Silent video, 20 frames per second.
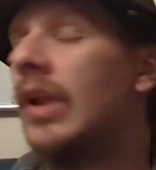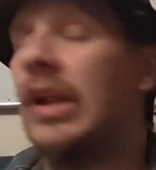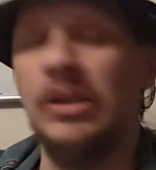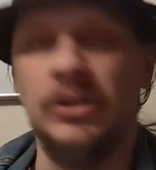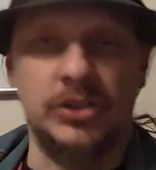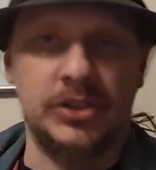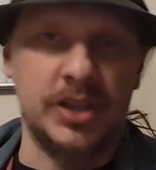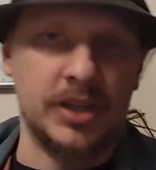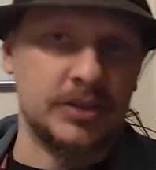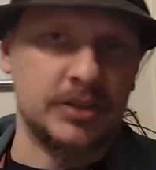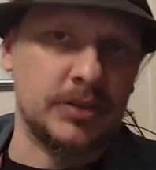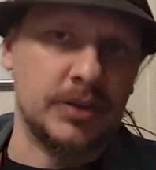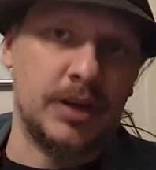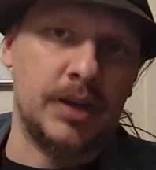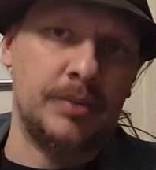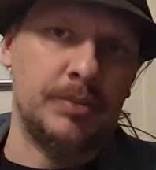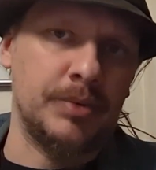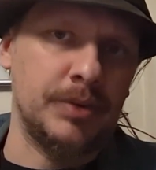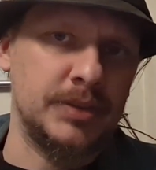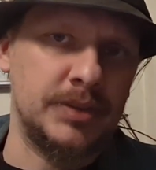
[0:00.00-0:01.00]
just extra
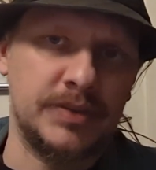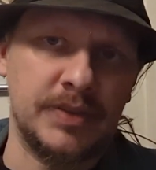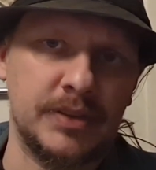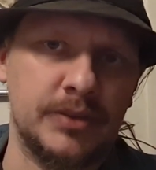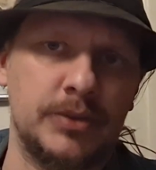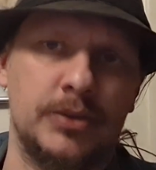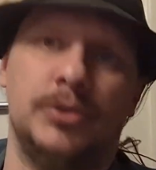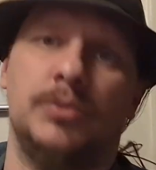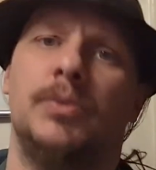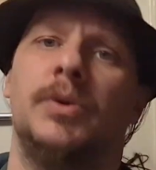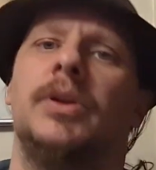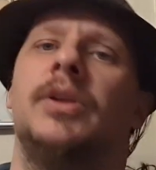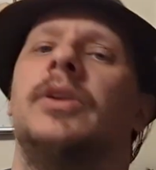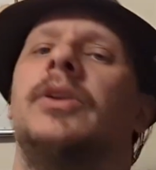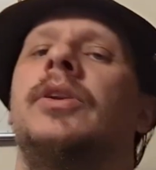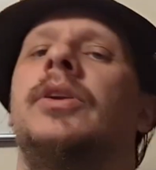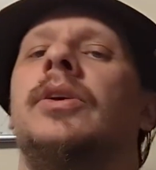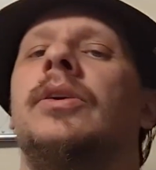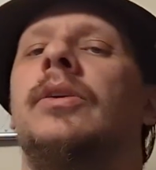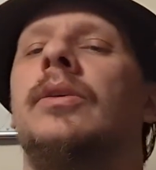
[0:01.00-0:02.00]
hit points if that's what you want to
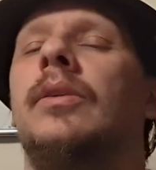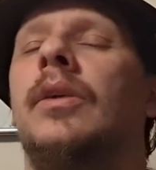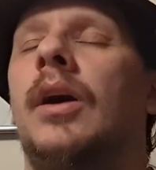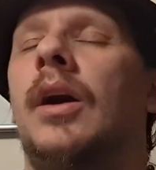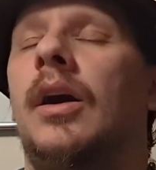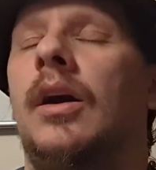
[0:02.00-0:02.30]
do.